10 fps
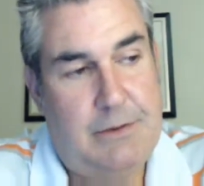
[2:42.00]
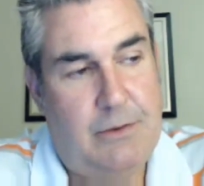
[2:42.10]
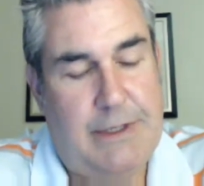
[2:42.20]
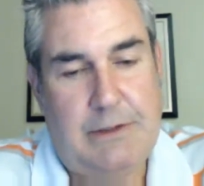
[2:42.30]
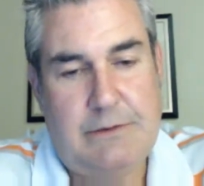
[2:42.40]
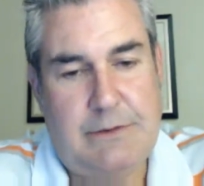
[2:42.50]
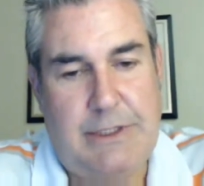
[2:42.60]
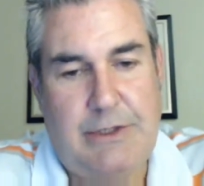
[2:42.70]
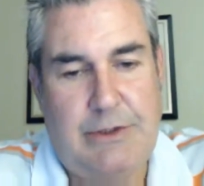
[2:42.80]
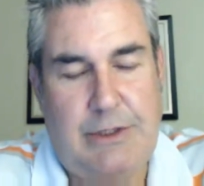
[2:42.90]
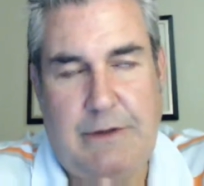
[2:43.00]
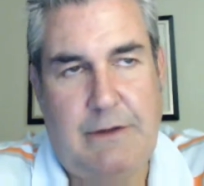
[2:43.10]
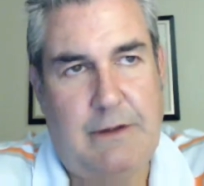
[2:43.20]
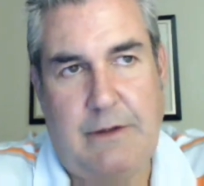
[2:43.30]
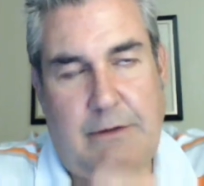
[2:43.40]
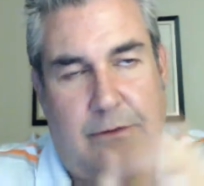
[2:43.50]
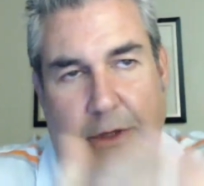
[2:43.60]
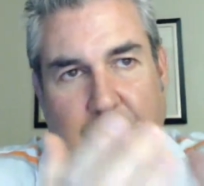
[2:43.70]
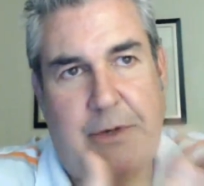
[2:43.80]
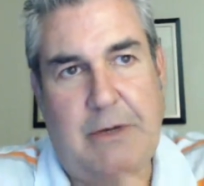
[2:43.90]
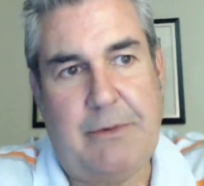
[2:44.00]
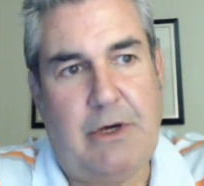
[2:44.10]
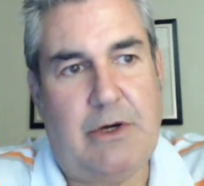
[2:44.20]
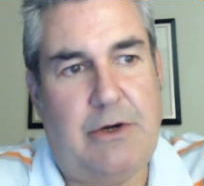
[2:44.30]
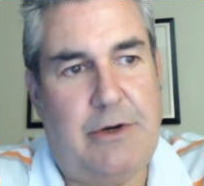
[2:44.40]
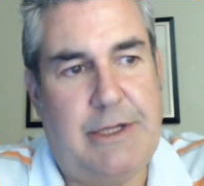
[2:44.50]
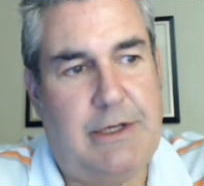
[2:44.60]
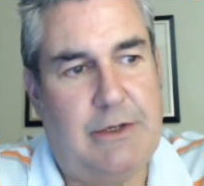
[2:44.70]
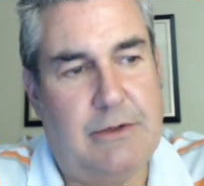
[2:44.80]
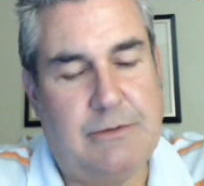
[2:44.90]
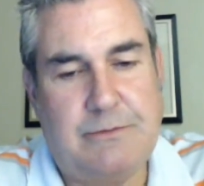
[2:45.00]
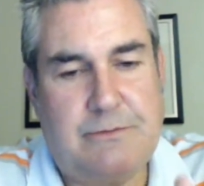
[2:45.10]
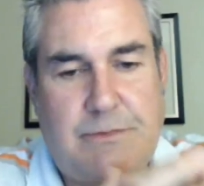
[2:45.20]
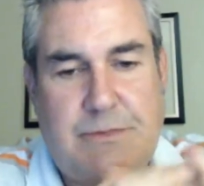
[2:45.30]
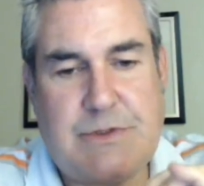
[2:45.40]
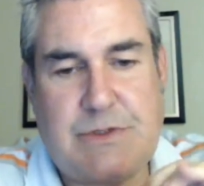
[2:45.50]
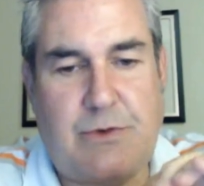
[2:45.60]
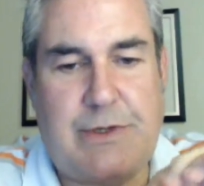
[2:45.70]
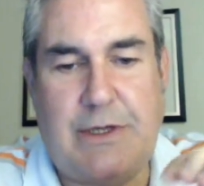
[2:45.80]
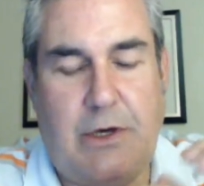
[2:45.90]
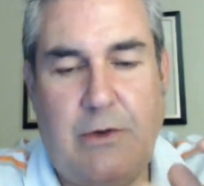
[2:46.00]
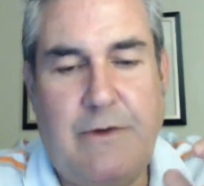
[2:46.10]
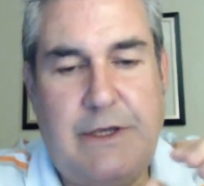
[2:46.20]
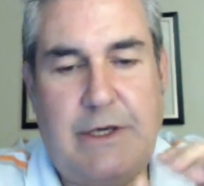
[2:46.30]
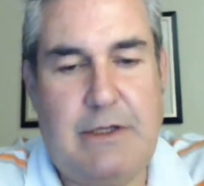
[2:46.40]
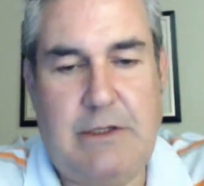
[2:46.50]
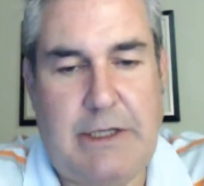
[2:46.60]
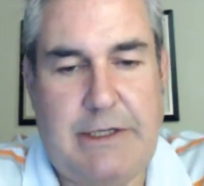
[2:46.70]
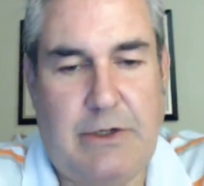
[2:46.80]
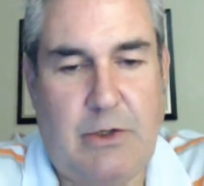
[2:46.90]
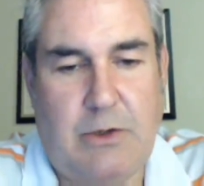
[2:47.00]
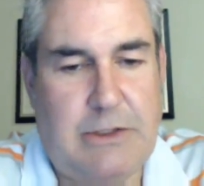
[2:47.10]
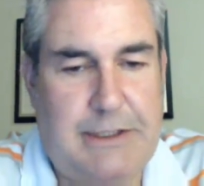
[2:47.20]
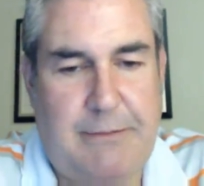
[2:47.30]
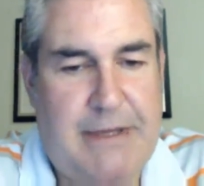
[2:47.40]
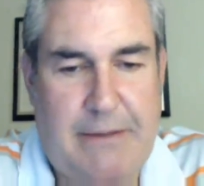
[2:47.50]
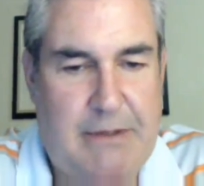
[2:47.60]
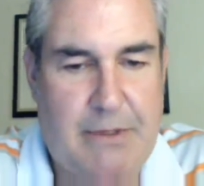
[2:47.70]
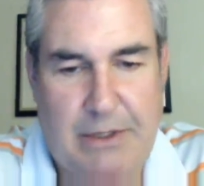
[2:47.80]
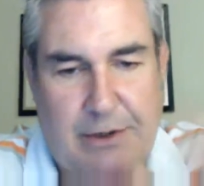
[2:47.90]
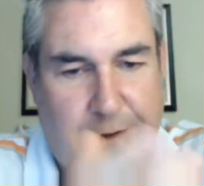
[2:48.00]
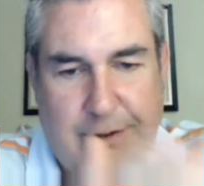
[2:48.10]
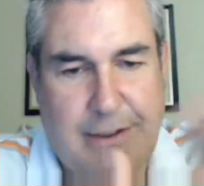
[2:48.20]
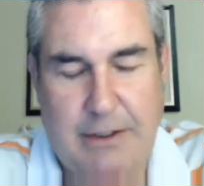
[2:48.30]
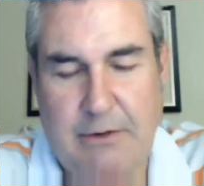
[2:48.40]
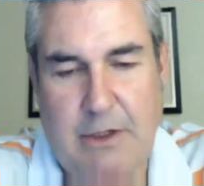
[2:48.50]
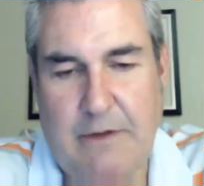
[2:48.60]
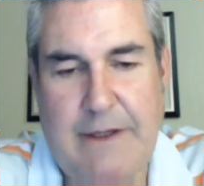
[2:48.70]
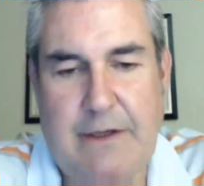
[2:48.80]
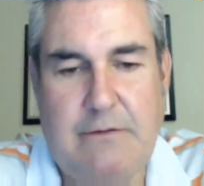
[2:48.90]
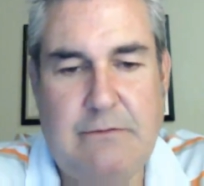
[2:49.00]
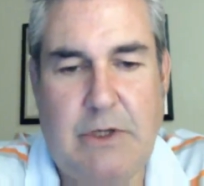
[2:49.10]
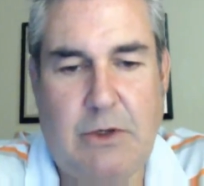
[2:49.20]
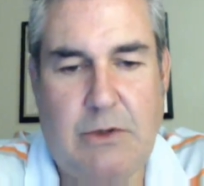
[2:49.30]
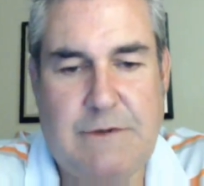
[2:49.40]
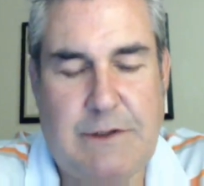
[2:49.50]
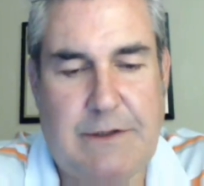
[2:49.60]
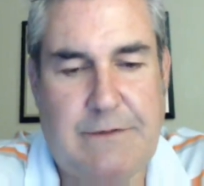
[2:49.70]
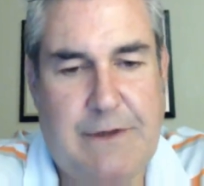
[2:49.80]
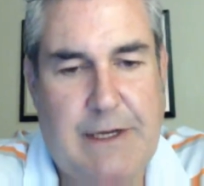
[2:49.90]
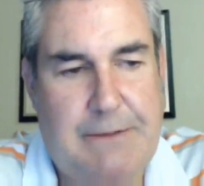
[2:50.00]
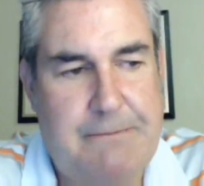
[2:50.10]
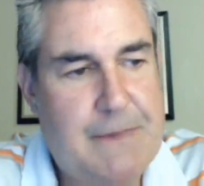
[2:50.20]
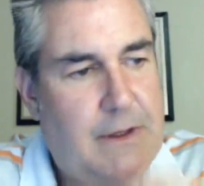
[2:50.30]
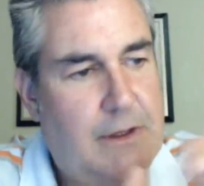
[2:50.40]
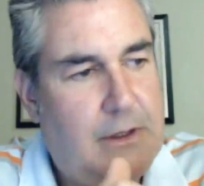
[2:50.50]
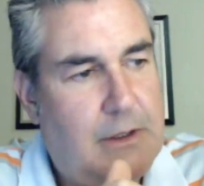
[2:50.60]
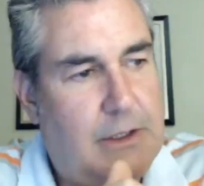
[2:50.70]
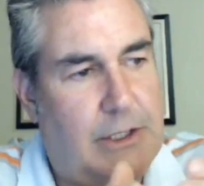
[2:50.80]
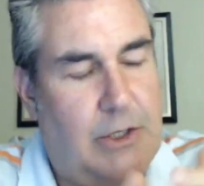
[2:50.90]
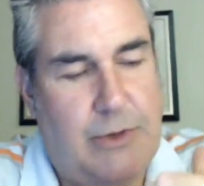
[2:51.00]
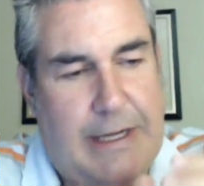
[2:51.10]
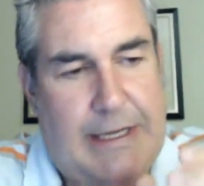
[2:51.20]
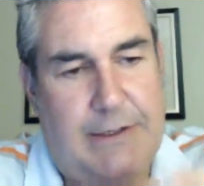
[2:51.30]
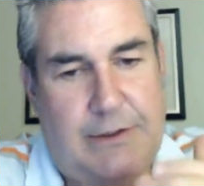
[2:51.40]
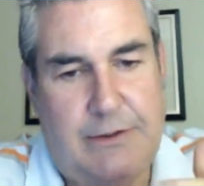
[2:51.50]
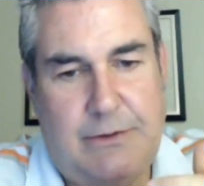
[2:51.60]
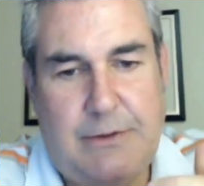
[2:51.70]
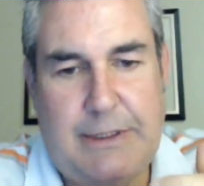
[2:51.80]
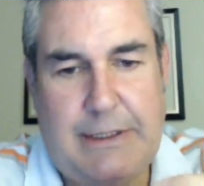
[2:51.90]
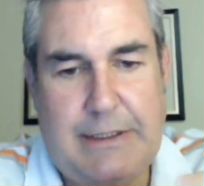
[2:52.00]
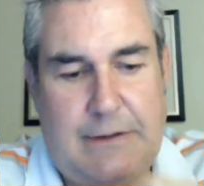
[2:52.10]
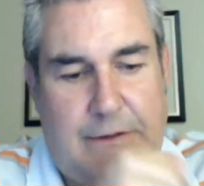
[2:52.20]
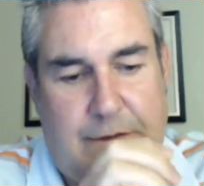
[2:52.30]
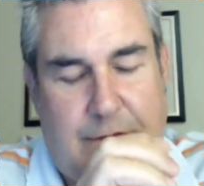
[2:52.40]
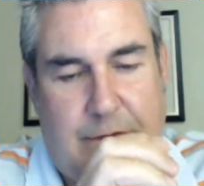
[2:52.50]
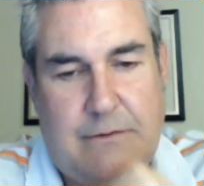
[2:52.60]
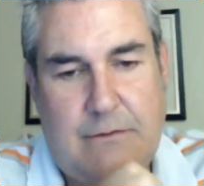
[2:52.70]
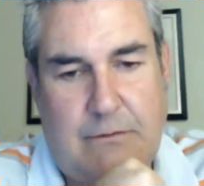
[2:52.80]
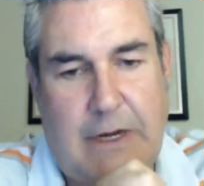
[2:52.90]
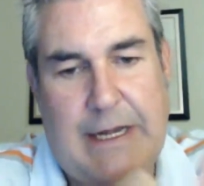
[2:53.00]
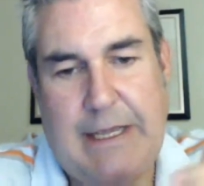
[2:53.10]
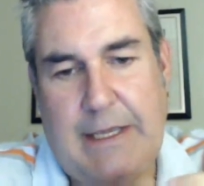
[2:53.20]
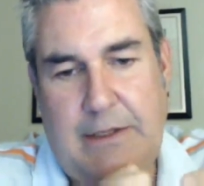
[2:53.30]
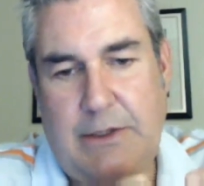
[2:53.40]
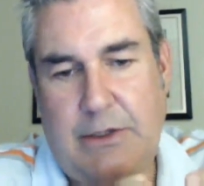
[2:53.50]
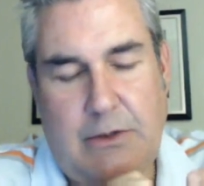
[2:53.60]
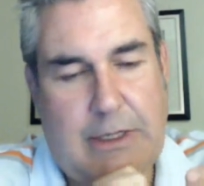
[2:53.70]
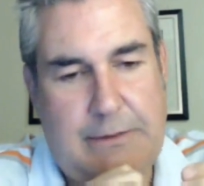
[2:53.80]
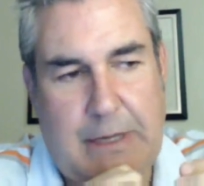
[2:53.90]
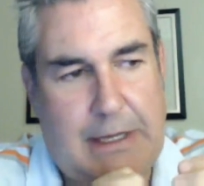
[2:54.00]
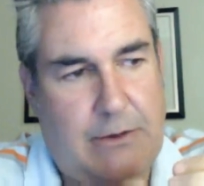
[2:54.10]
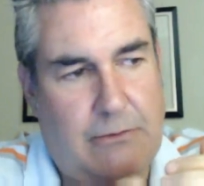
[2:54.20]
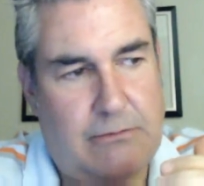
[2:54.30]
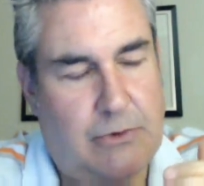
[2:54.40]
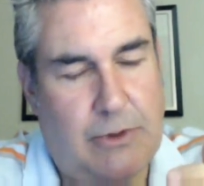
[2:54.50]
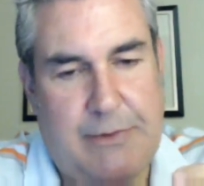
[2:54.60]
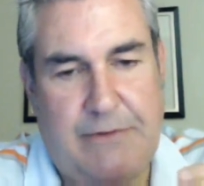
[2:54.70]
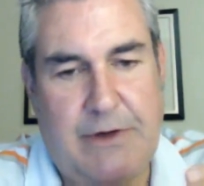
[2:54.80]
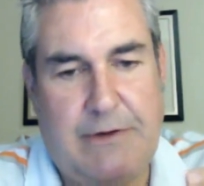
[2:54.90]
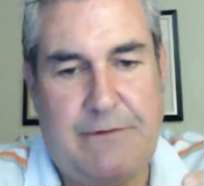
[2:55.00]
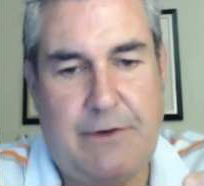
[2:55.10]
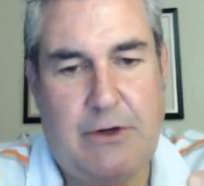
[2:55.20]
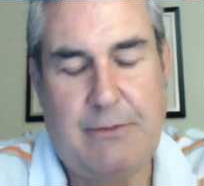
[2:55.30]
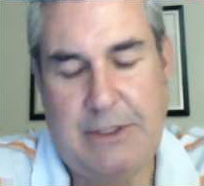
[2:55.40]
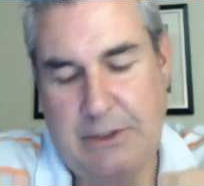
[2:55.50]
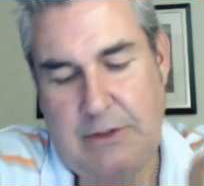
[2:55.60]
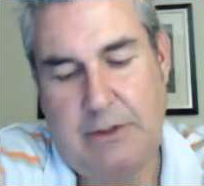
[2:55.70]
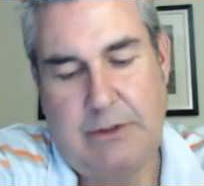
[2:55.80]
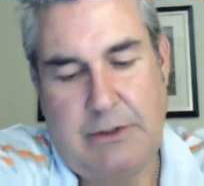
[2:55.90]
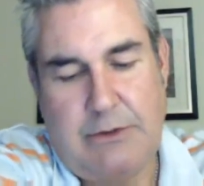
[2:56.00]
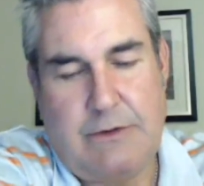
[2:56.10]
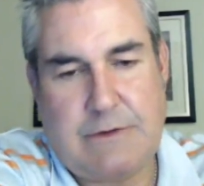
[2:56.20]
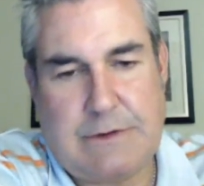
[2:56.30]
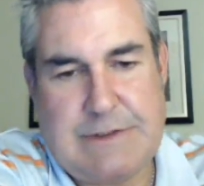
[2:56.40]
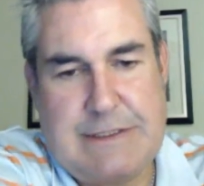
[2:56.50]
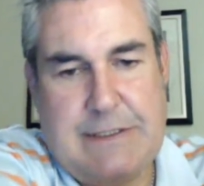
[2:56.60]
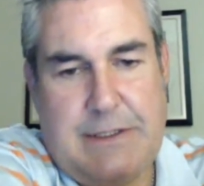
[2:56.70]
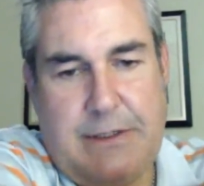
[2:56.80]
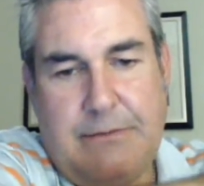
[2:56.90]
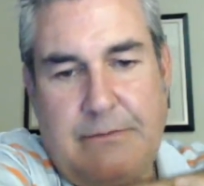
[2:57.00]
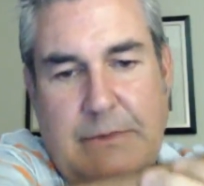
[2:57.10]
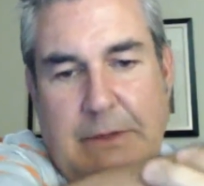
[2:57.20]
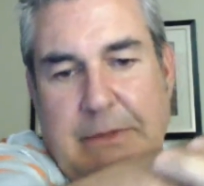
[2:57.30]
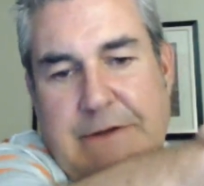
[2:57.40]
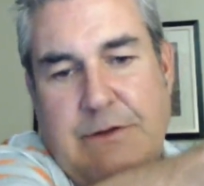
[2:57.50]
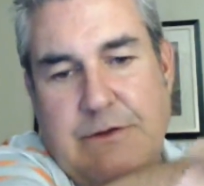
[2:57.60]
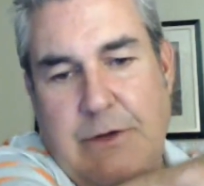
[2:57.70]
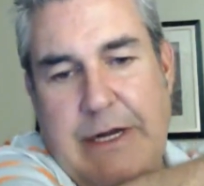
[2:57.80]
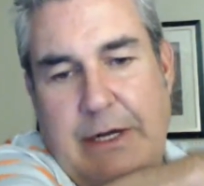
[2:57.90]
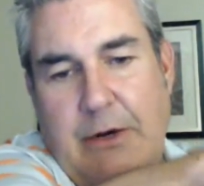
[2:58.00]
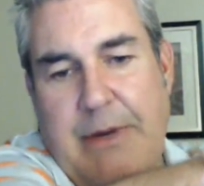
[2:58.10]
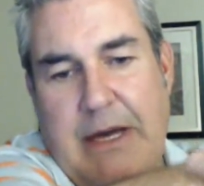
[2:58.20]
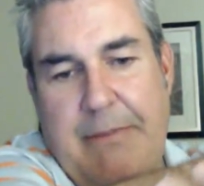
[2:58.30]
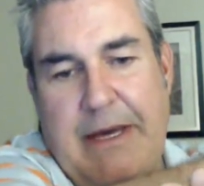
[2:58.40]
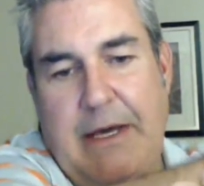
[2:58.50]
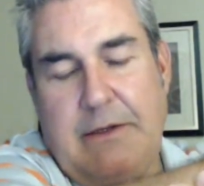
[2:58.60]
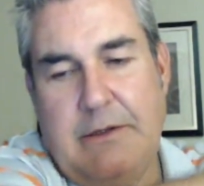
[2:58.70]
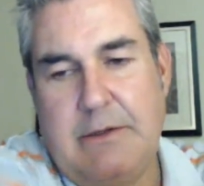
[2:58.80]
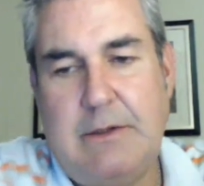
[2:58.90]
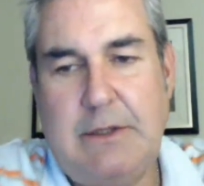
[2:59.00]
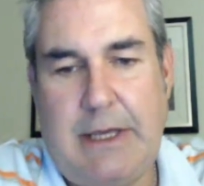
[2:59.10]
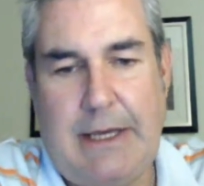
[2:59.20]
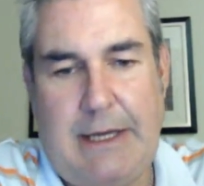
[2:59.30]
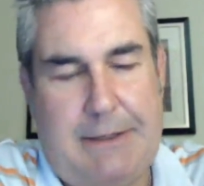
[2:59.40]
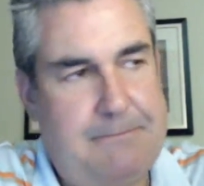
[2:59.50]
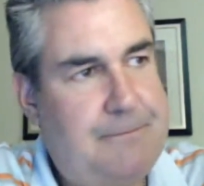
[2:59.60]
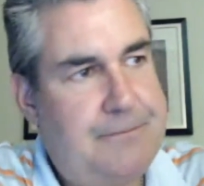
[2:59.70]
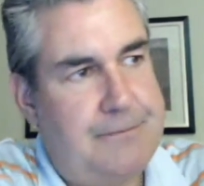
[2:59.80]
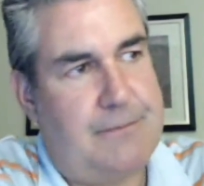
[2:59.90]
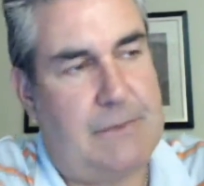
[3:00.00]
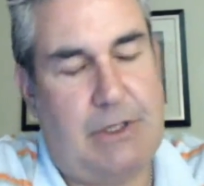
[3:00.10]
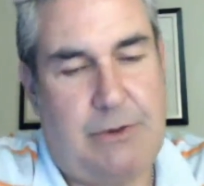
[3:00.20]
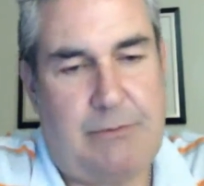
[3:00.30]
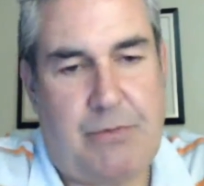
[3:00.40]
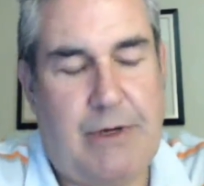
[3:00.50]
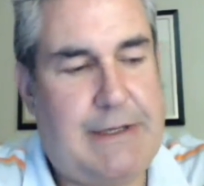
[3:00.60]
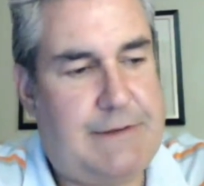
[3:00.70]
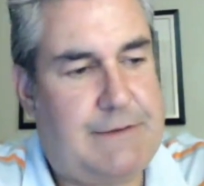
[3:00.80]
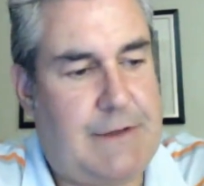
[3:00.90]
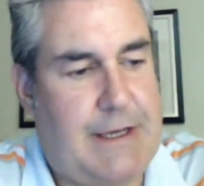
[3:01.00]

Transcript: Well, y'all probably all heard it, hold the gun like you're holding a baby bird, all that old stuff. What I do is right hand, I grip it very firm, and you'll usually see the muscles right here pop out, and press.